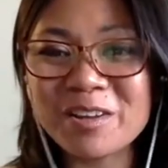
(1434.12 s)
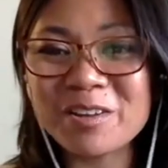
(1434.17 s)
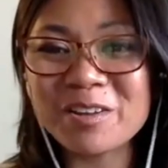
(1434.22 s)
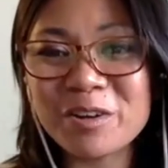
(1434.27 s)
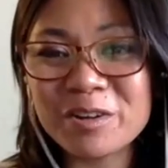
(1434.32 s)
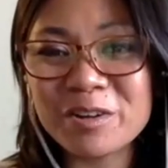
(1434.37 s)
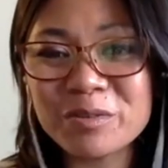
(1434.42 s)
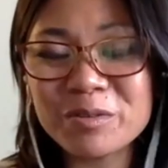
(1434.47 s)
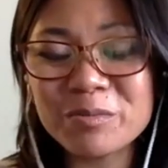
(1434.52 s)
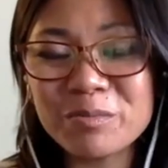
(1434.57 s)

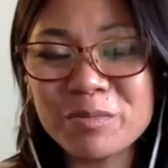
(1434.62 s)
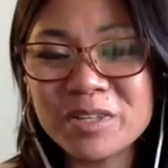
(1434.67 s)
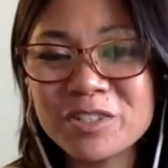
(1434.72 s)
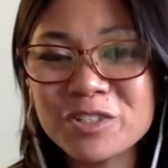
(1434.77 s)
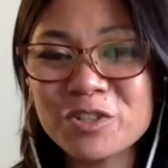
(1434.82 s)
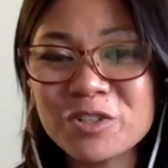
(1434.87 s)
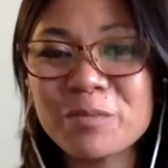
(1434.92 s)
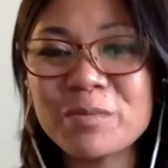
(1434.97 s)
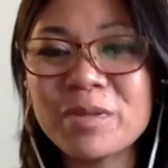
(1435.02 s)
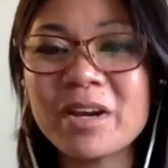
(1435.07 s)
you're
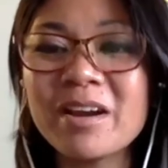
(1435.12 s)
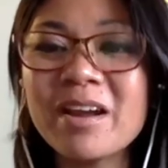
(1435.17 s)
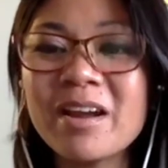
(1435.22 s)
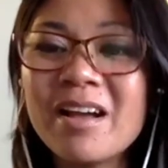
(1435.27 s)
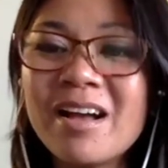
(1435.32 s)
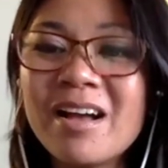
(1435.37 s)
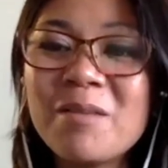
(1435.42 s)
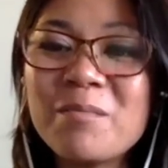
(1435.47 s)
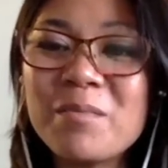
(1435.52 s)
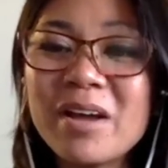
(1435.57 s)
midstream there.
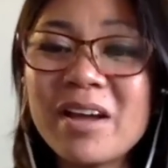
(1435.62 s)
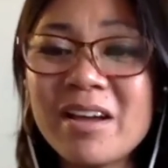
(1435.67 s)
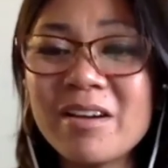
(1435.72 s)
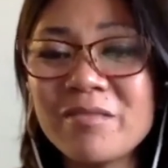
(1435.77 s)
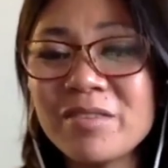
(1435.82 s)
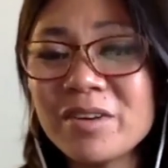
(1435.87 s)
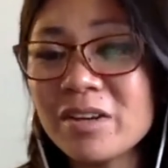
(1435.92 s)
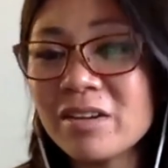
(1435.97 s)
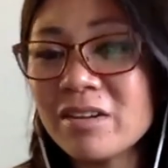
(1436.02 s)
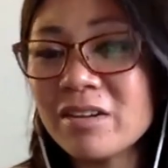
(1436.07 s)
I
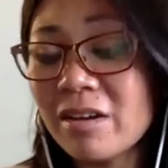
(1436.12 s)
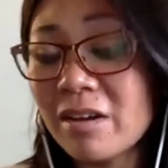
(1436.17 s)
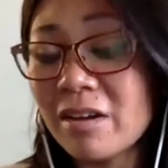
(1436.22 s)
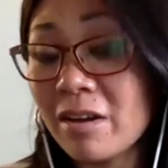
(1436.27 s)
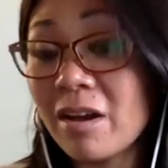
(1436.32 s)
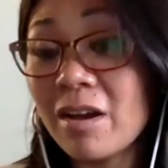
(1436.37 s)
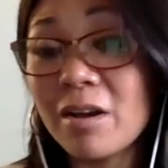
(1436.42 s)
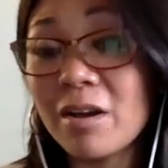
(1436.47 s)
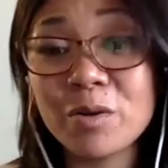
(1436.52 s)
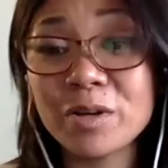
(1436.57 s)
have
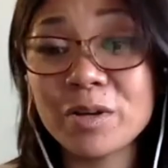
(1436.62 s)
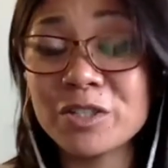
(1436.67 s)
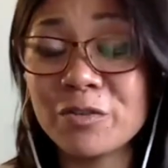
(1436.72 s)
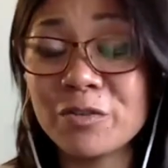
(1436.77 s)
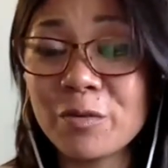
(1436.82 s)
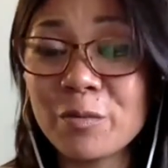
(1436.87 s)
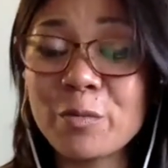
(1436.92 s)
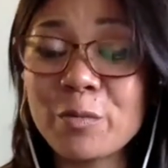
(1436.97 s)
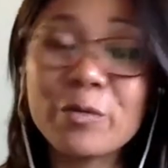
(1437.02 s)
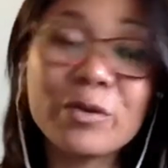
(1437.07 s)
a question
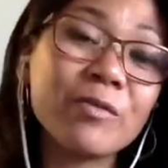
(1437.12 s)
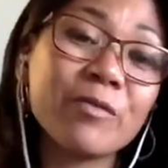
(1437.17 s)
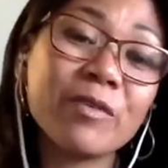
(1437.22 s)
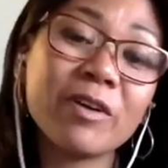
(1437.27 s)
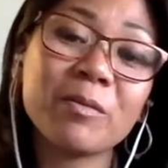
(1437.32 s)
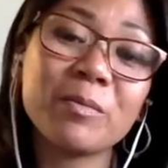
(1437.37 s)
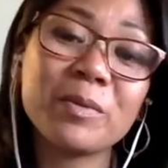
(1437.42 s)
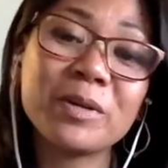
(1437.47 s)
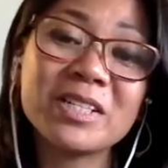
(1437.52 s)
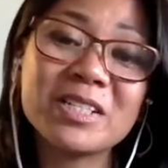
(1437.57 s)
from one of
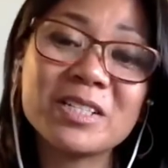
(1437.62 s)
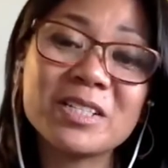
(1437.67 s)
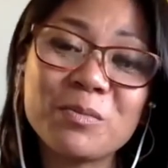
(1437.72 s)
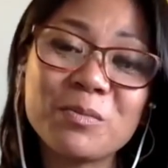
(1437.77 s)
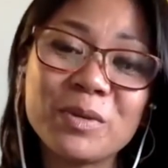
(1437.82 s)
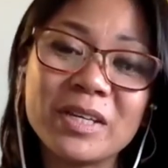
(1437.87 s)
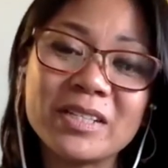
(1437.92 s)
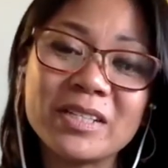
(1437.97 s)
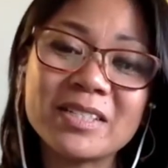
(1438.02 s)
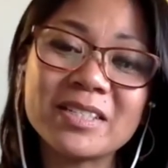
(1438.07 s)
our
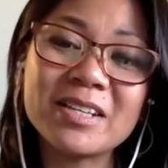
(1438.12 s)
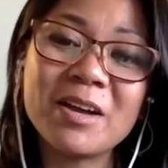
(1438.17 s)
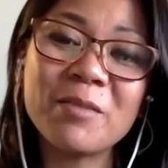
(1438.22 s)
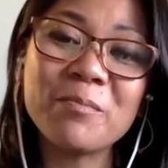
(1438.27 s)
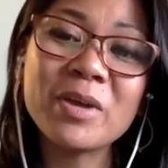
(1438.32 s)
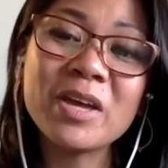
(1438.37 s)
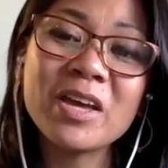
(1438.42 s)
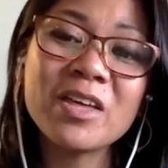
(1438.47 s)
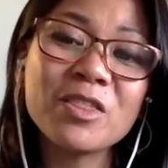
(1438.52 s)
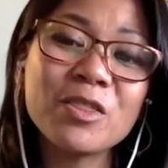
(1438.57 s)
participants.
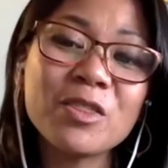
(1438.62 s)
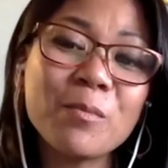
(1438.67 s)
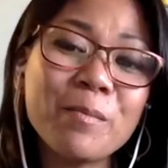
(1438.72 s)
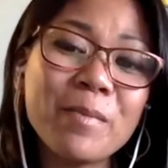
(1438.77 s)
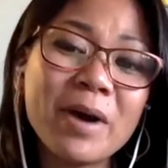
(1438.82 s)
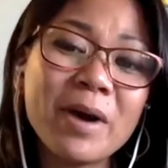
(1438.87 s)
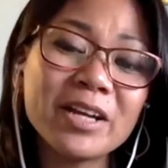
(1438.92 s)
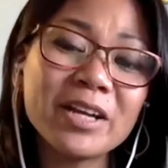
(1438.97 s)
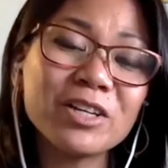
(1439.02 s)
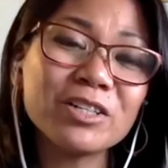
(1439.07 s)
The
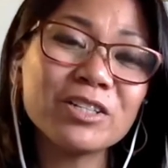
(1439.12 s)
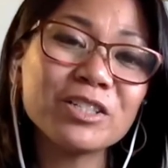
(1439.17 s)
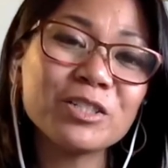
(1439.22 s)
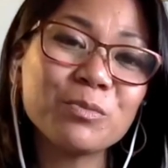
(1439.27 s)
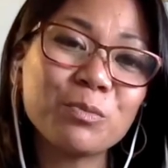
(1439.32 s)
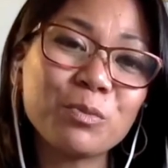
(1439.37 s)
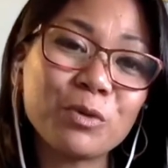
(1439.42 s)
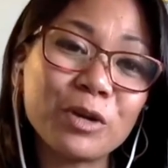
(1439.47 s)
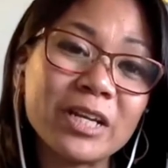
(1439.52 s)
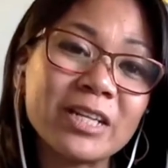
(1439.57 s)

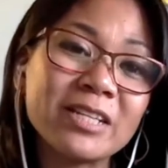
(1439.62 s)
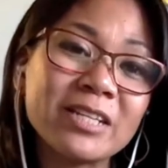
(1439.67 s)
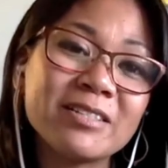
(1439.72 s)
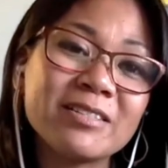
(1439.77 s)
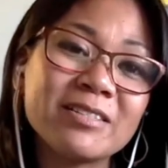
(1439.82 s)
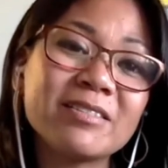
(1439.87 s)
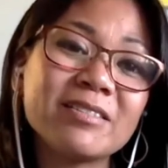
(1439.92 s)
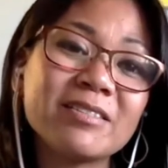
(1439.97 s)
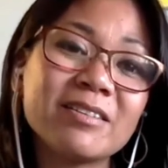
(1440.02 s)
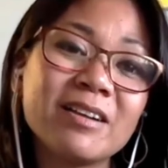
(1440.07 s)

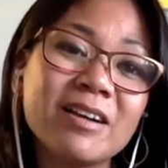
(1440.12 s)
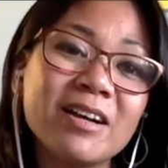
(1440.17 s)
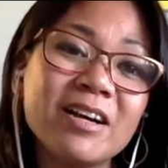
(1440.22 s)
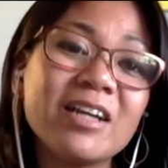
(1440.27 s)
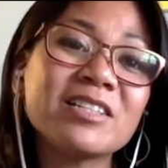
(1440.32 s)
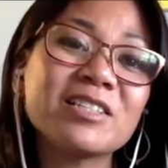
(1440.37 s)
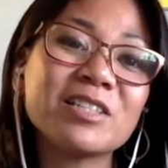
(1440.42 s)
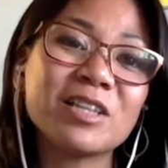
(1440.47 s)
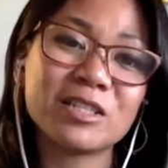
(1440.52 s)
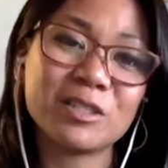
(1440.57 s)
Myers-Briggs
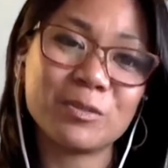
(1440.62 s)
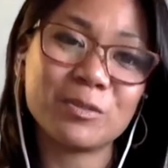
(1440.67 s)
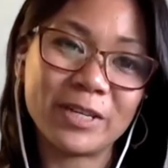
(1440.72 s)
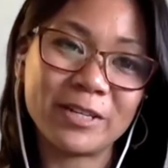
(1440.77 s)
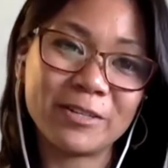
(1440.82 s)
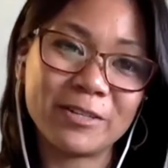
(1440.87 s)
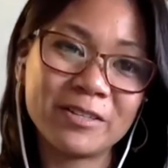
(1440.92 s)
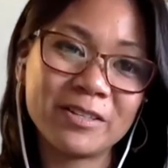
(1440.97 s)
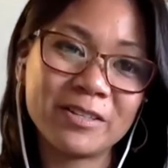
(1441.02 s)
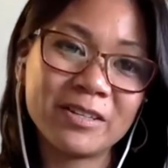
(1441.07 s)

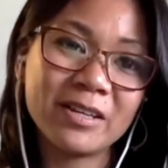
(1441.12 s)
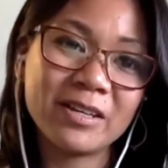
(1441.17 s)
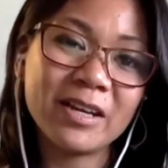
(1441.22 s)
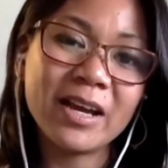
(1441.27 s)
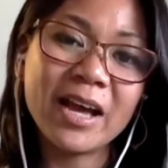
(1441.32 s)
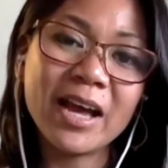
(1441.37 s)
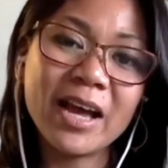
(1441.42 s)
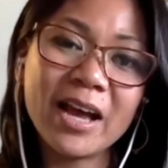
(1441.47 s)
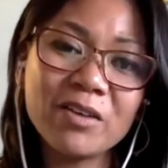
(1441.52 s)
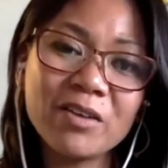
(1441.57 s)
assessment,
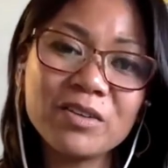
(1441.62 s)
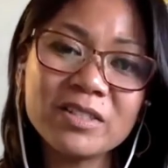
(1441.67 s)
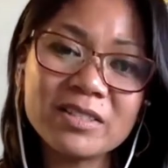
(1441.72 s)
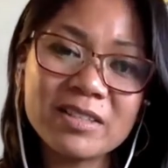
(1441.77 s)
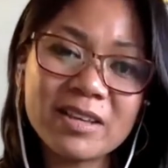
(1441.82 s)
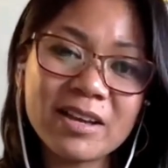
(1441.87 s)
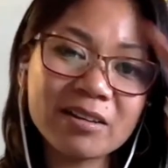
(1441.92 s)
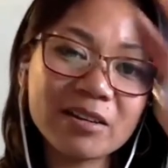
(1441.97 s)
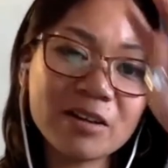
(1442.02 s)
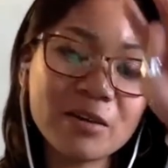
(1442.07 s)
how does
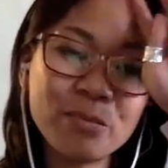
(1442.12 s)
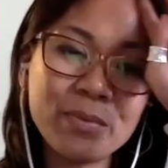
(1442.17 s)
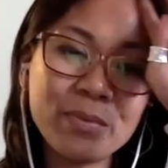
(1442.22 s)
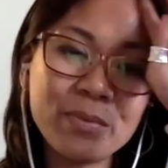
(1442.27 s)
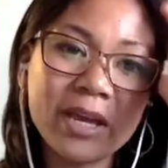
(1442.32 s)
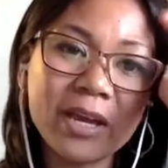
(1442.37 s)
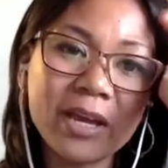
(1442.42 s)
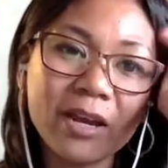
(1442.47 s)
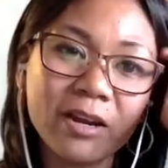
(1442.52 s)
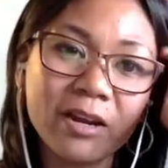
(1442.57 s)
that
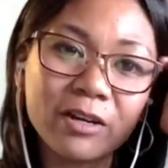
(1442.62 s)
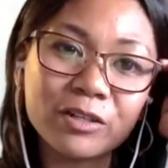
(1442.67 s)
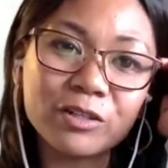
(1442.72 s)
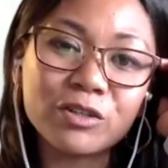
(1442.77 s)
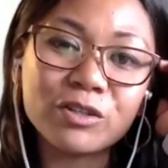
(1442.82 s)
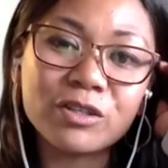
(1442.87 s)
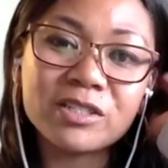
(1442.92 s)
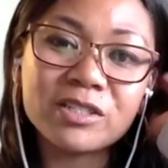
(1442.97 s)
compare to the